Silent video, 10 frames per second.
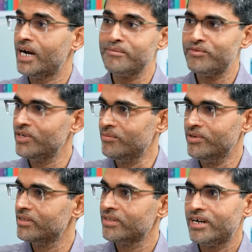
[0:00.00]
I'm
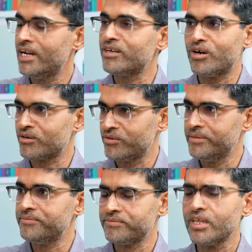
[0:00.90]
available. Right. I'll talk to
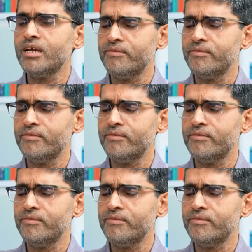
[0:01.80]
them. Yeah.